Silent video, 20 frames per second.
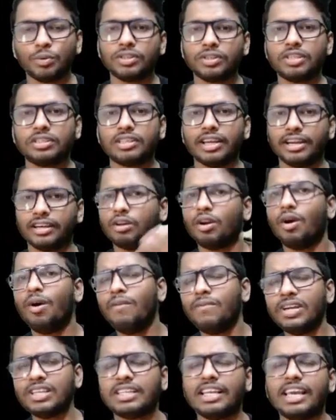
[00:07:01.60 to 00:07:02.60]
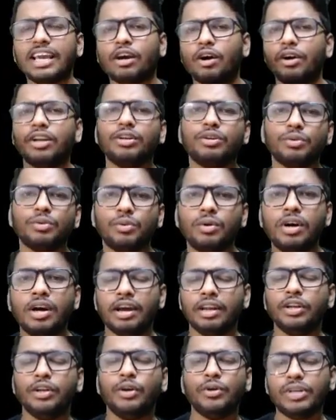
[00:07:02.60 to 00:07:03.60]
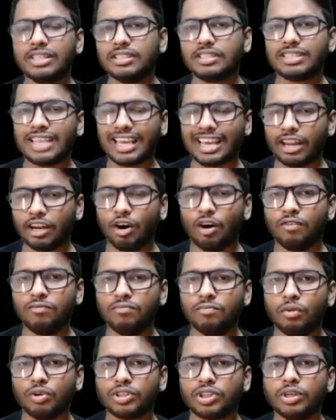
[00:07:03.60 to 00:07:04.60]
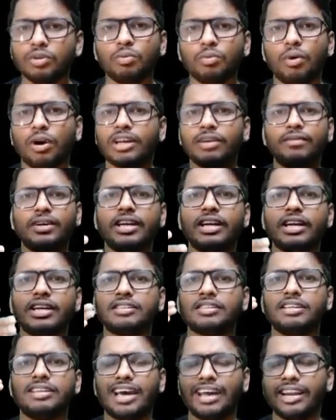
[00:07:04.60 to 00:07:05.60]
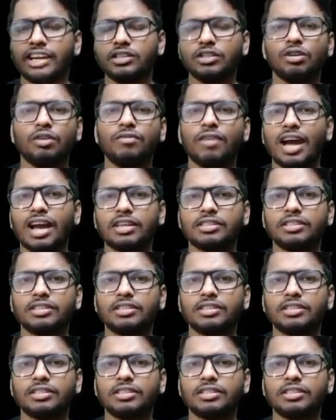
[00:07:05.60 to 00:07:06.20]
towards the center. Obviously, according to Newton's second law of motion, whatever is the direction of